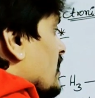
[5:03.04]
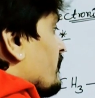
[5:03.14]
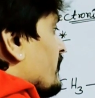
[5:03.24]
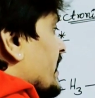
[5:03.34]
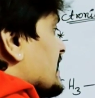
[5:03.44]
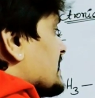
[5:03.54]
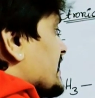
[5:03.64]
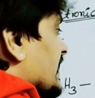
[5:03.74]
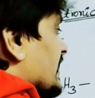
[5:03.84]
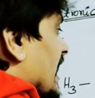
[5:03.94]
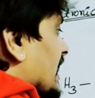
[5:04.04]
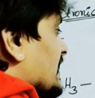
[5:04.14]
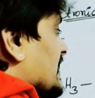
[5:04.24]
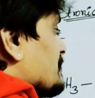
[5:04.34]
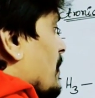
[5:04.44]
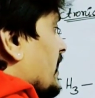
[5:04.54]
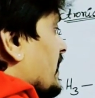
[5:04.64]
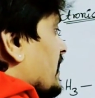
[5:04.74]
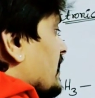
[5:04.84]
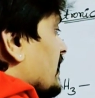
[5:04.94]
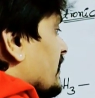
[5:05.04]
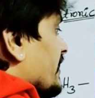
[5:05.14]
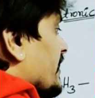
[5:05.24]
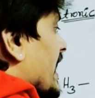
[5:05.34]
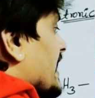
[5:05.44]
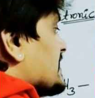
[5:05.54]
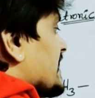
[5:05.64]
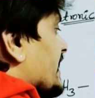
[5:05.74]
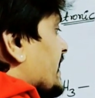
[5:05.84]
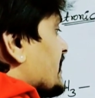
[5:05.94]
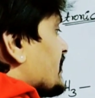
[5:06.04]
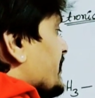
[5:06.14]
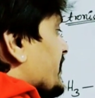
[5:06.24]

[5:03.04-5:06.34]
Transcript: we can say that this particular excitation